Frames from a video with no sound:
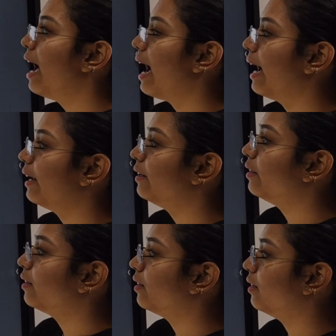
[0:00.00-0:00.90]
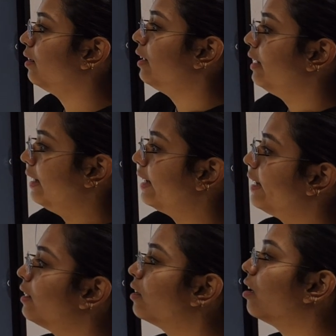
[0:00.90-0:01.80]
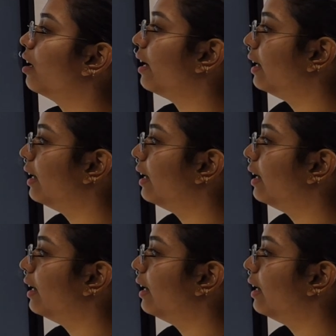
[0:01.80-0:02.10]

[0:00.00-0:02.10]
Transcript: And in the